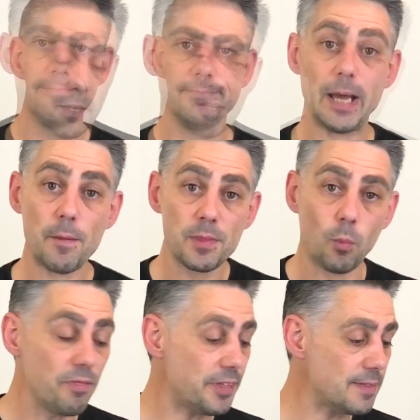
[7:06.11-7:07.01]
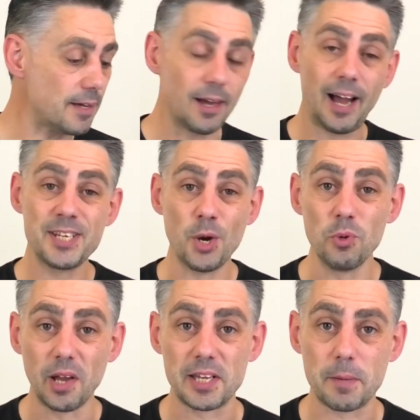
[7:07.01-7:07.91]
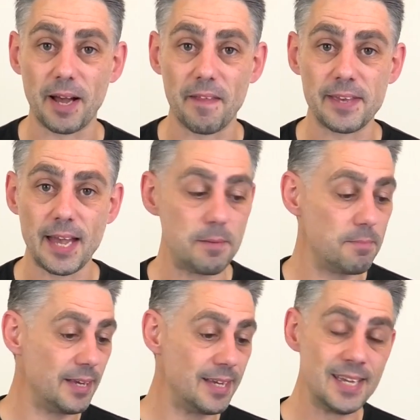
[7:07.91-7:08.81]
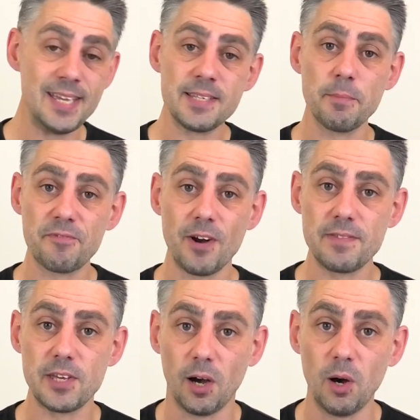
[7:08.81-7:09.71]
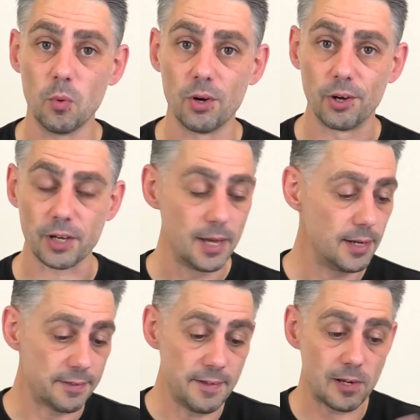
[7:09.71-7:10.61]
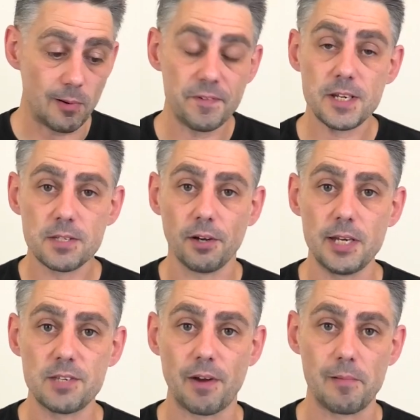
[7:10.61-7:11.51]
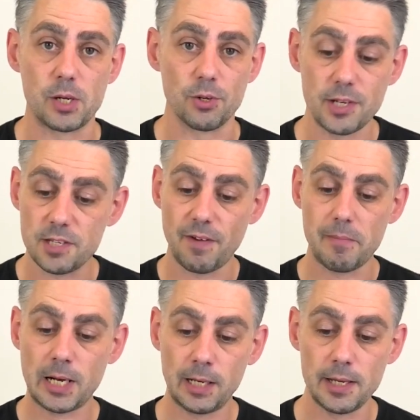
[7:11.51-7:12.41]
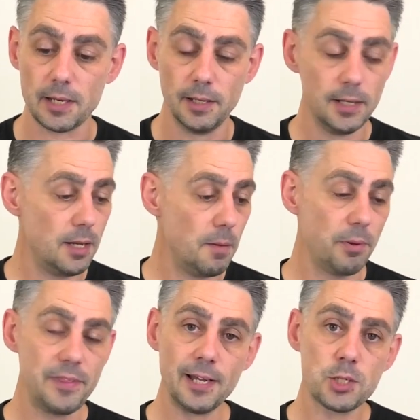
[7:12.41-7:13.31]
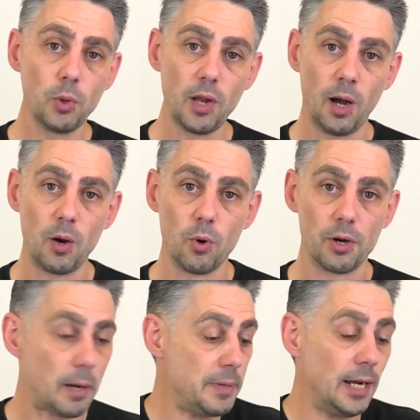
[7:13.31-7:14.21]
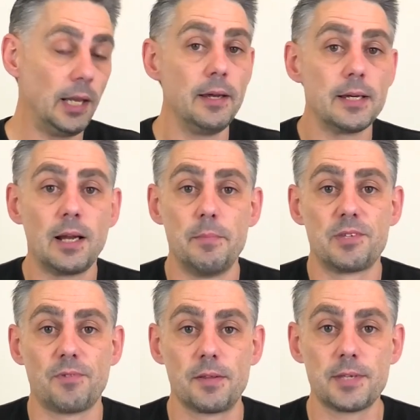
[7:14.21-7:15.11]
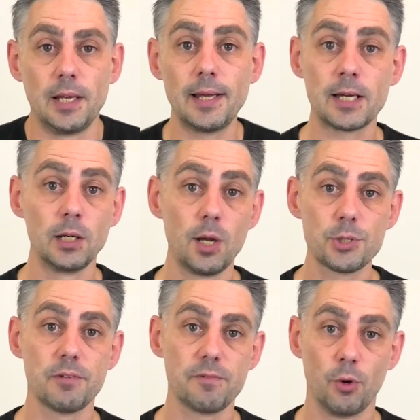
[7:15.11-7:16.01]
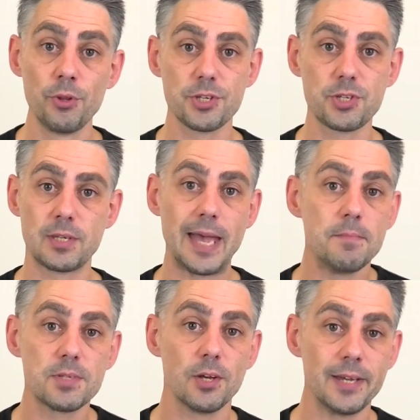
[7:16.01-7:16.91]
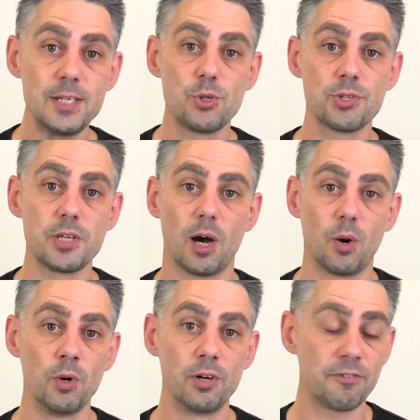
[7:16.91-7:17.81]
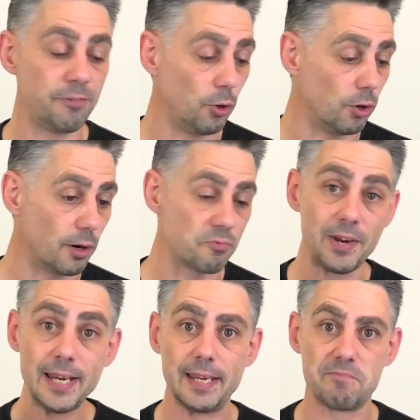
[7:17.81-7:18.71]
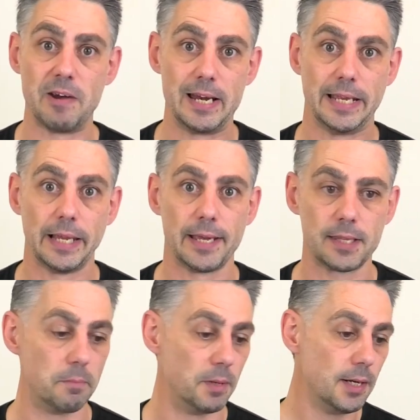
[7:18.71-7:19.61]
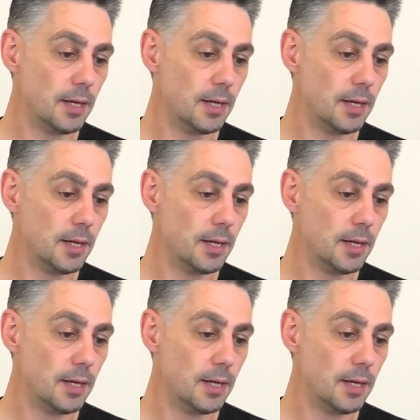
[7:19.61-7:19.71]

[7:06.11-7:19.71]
Now, the one thing that I don't like about the game is, I'm afraid, the artwork. I think the graphic design is very good and it's very clear, but the actual artwork, I mean, I like Clemens Franz, I like a lot of other games that he does the artwork for, really, really like them.